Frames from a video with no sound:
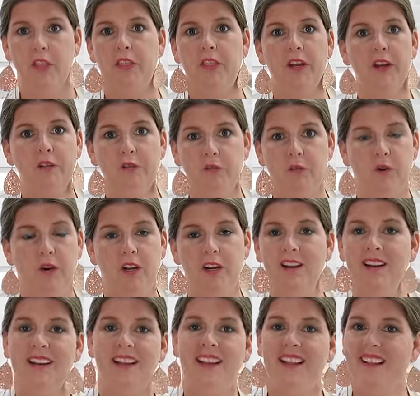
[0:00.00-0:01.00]

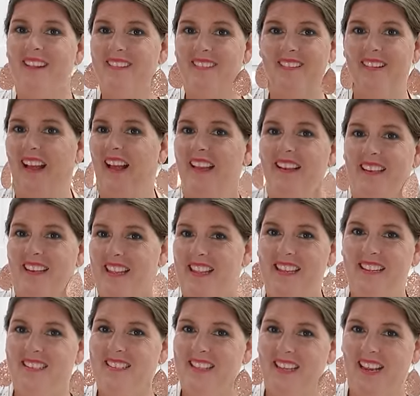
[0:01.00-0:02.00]
Therefore, it's not
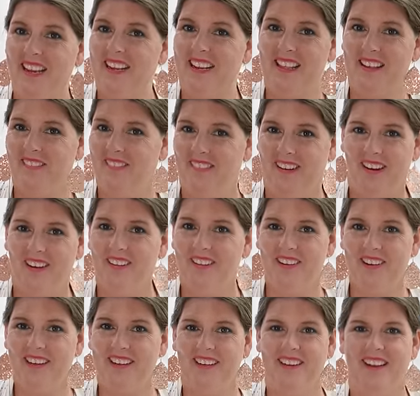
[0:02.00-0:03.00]
neat and tidy and well
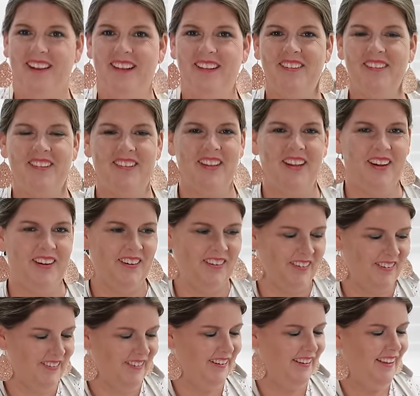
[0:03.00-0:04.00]
organized.
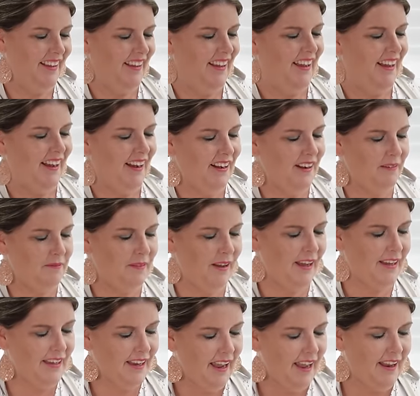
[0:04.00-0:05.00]
So um,
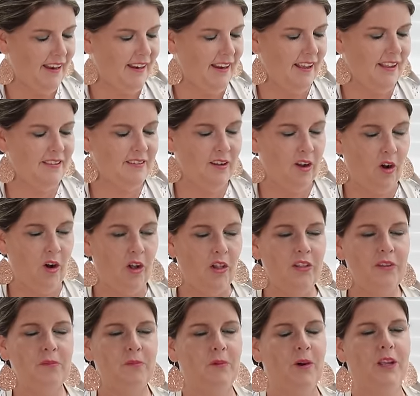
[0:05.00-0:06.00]
again, it's
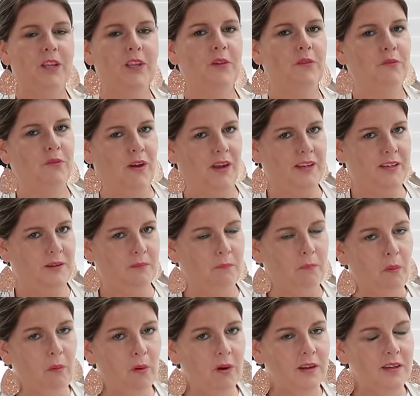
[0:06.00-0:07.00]
all in what you find
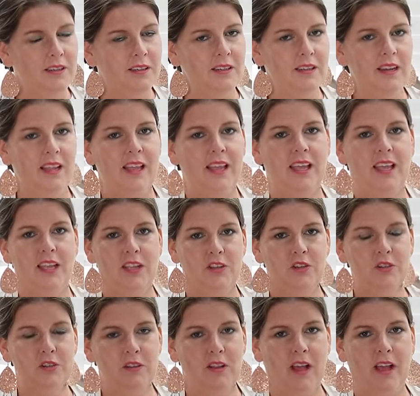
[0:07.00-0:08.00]
important in
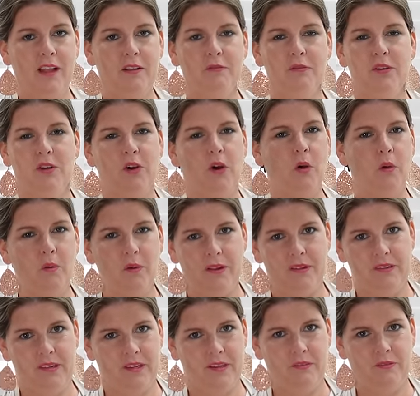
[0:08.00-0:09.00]
your life. You're
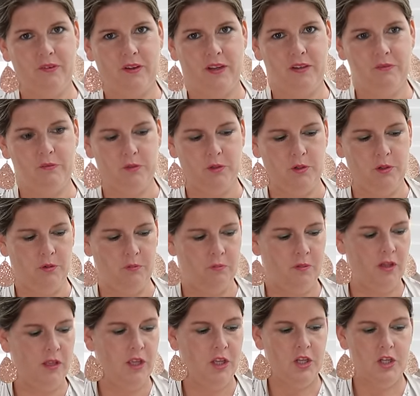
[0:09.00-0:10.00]
always gonna find room
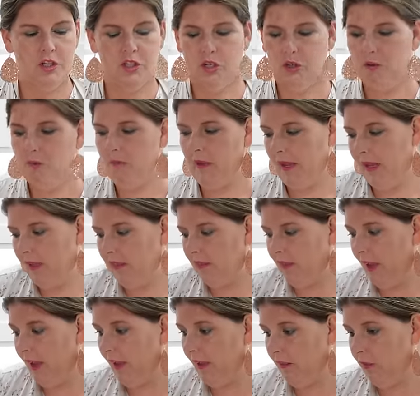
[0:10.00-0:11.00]
to make
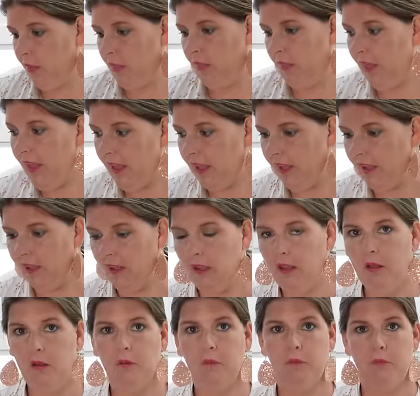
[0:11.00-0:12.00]
that thing
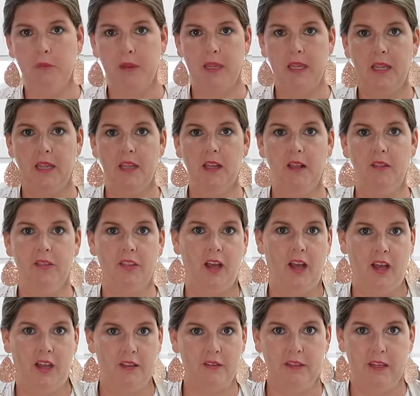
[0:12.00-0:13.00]
be the
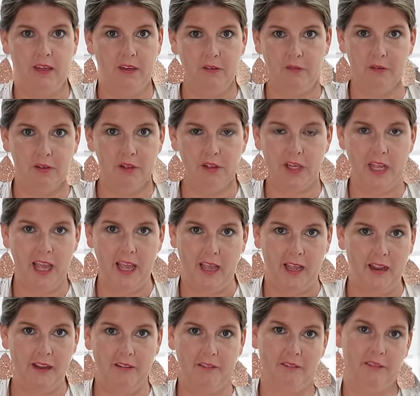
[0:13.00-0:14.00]
highlight of your
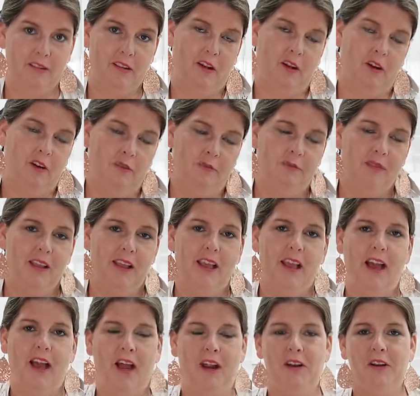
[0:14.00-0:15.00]
day. So
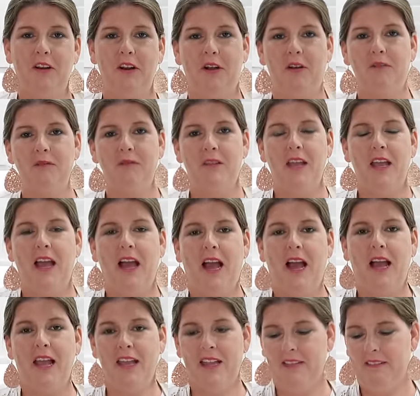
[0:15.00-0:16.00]
I don't know.
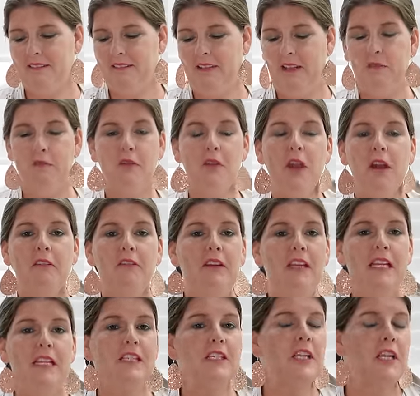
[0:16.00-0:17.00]
I, if you have
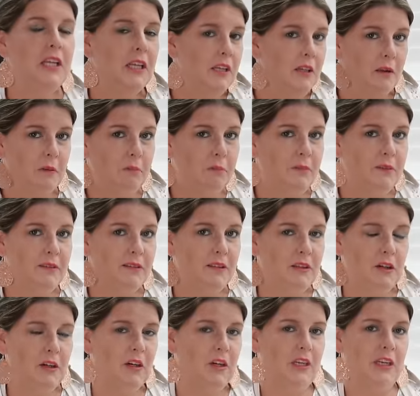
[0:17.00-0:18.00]
any tips
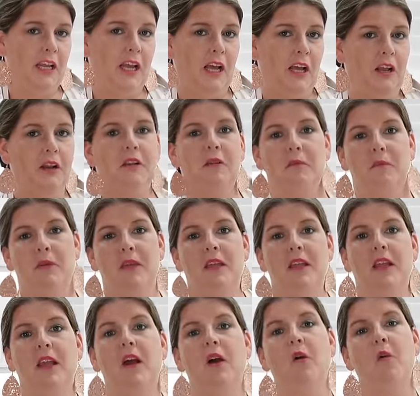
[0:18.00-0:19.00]
on how to
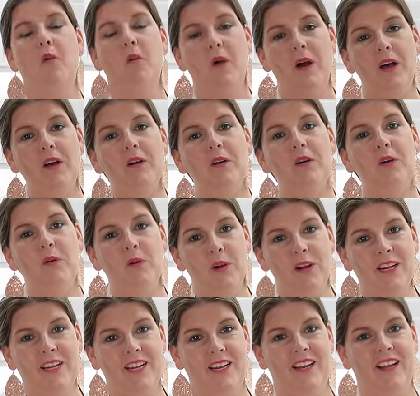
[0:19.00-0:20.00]
be well
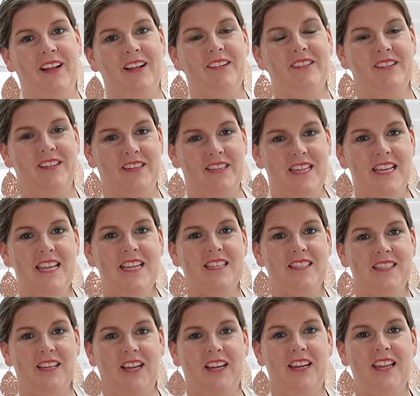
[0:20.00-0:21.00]
organized and neat
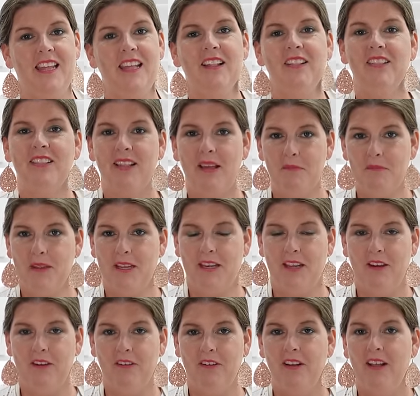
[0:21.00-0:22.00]
and tidy, let me
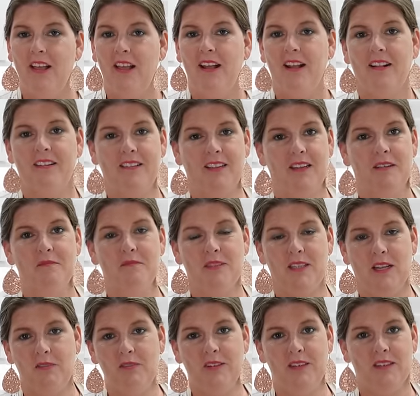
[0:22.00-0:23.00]
know, because I am
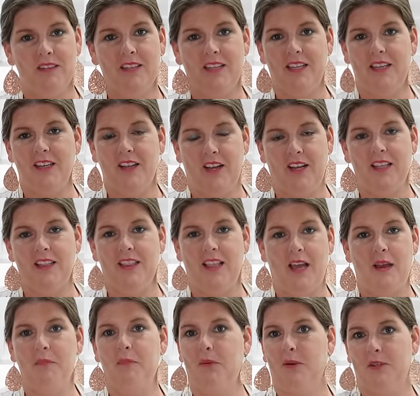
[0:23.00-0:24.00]
definitely not
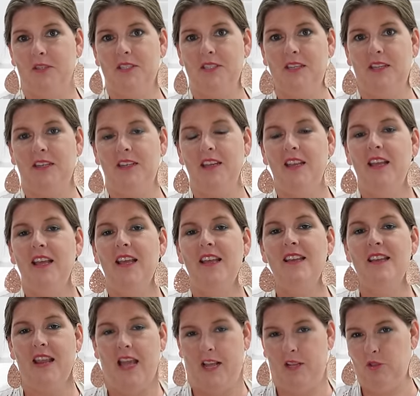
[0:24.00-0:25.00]
that person
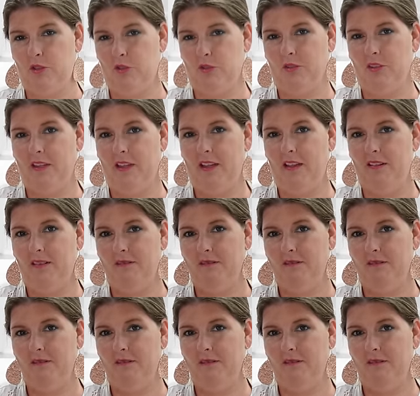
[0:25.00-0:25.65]
naturally.